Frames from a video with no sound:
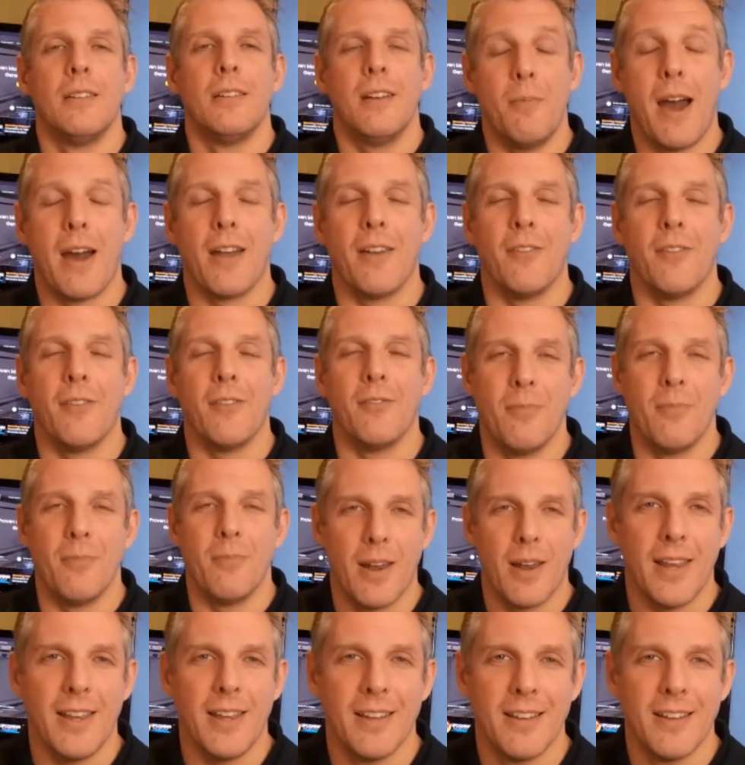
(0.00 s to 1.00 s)
amount of
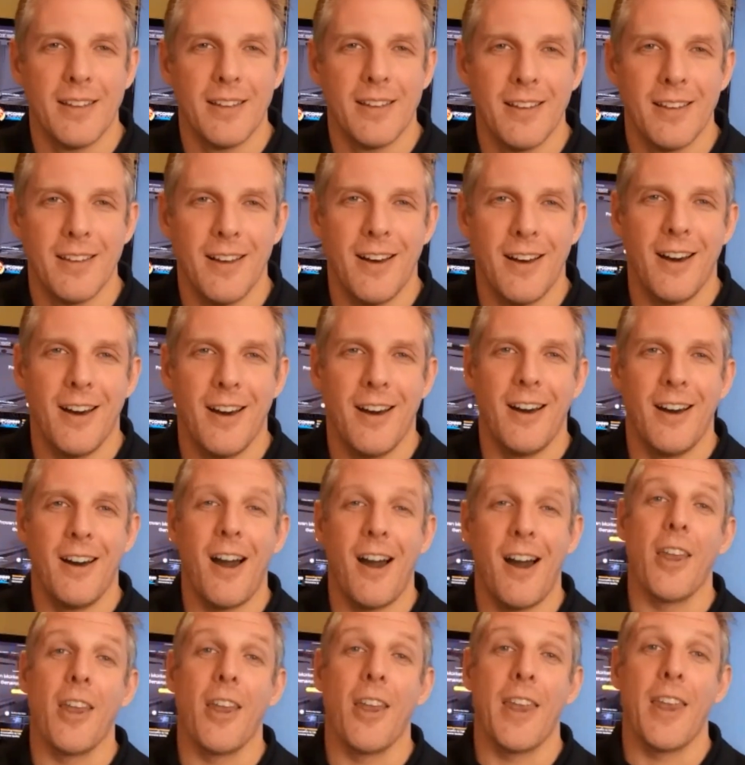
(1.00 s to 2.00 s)
money
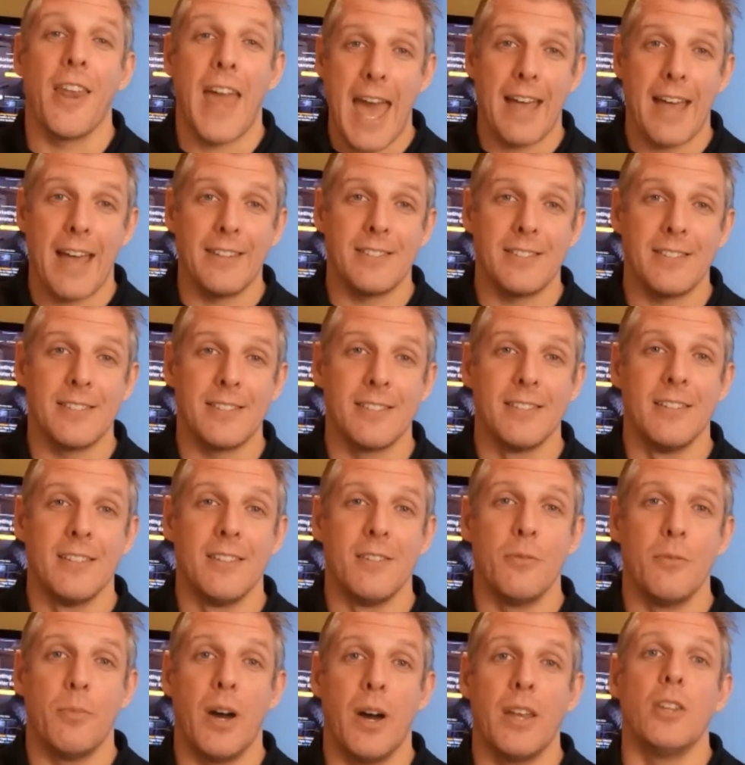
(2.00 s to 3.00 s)
on ads,
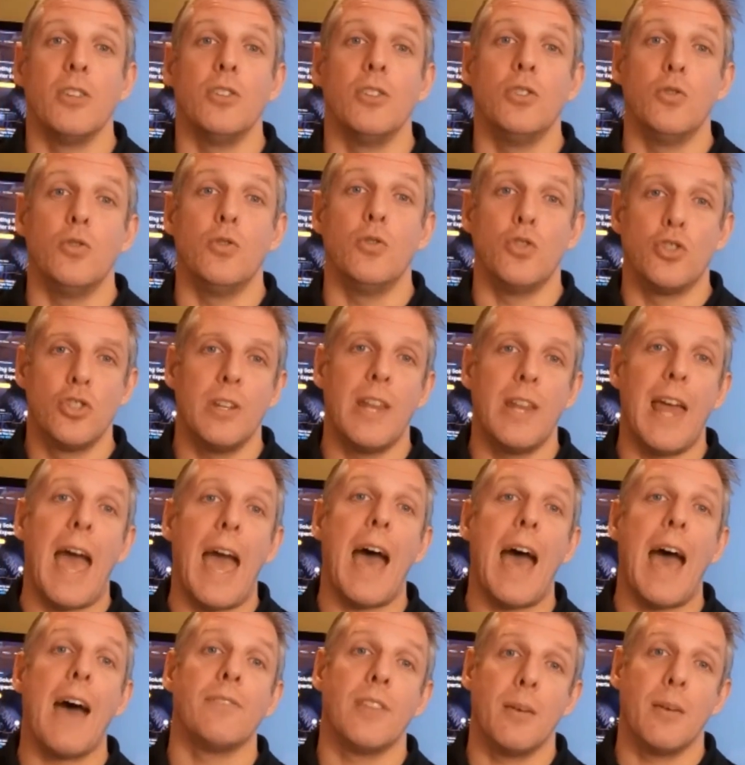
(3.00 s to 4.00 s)
but you should
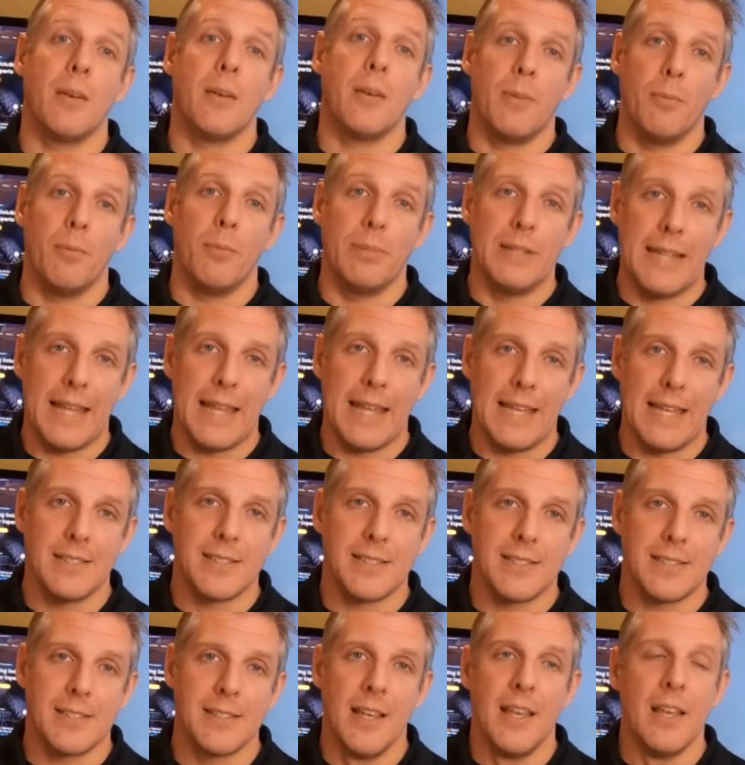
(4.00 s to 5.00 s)
have them in
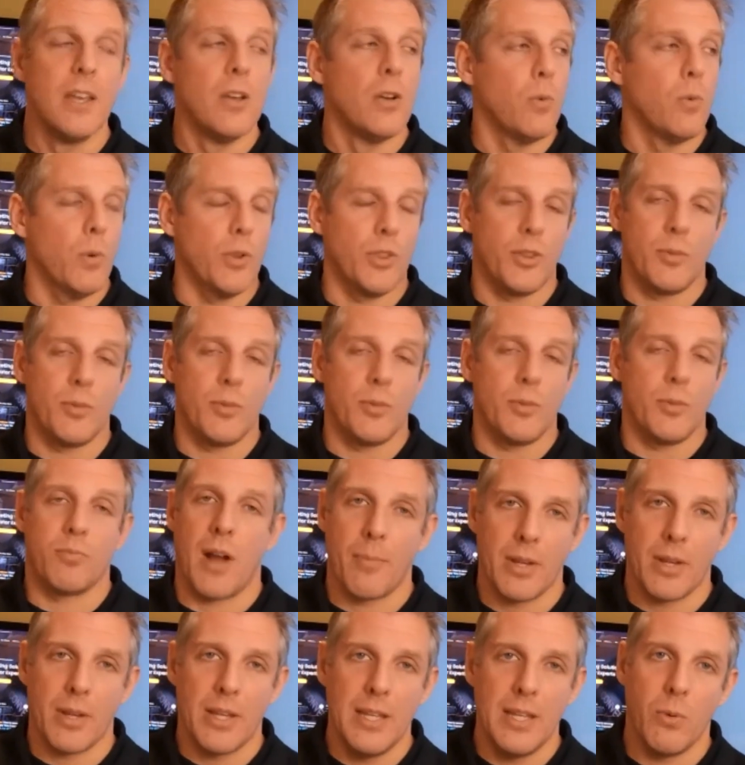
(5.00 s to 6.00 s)
place with the
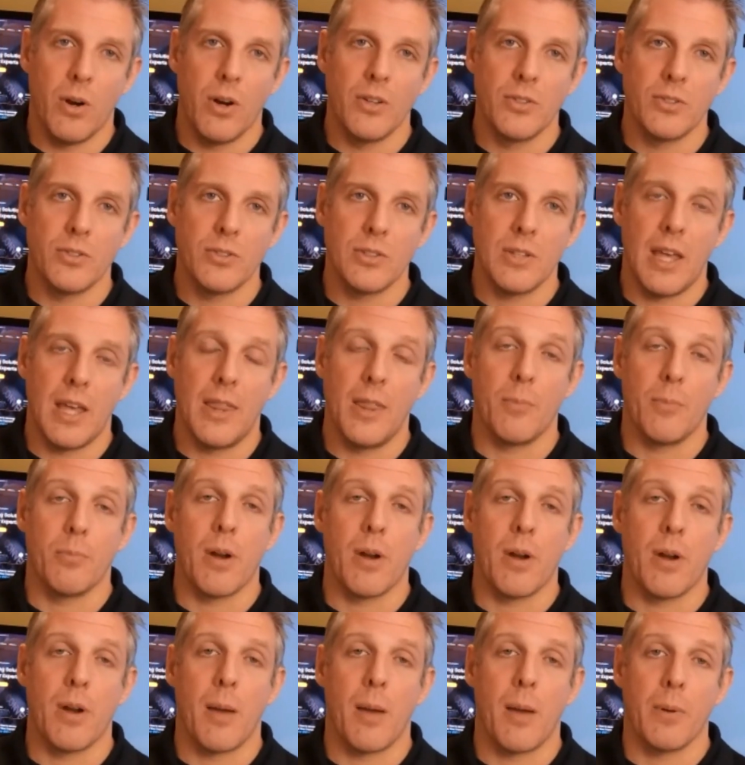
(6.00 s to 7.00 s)
proper keywords and the
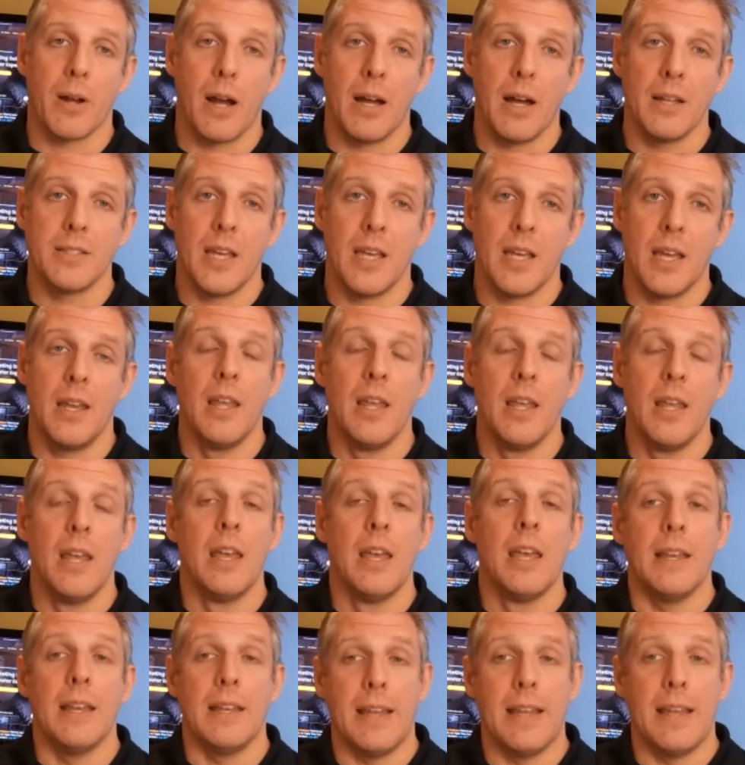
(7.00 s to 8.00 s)
proper content.
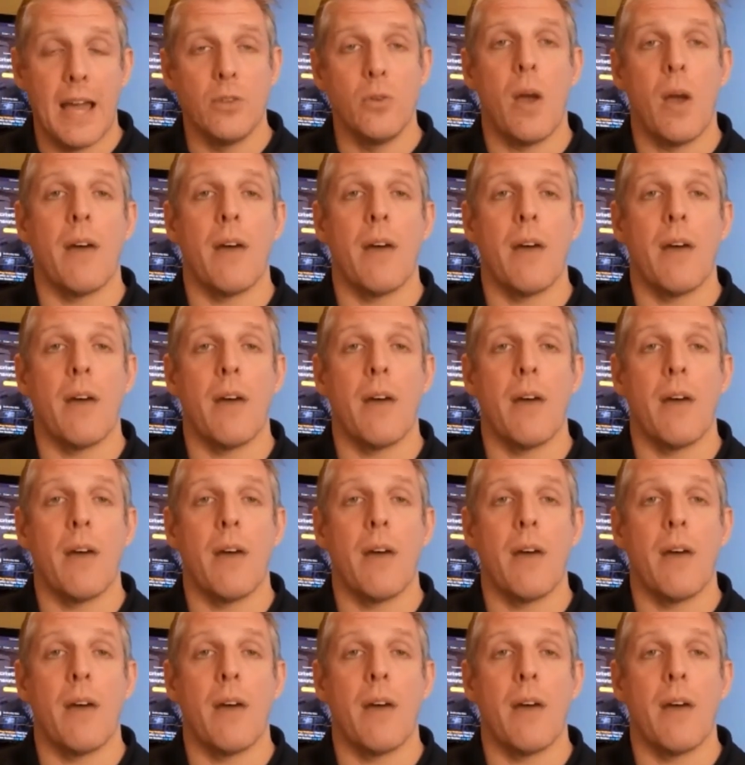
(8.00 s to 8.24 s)
Now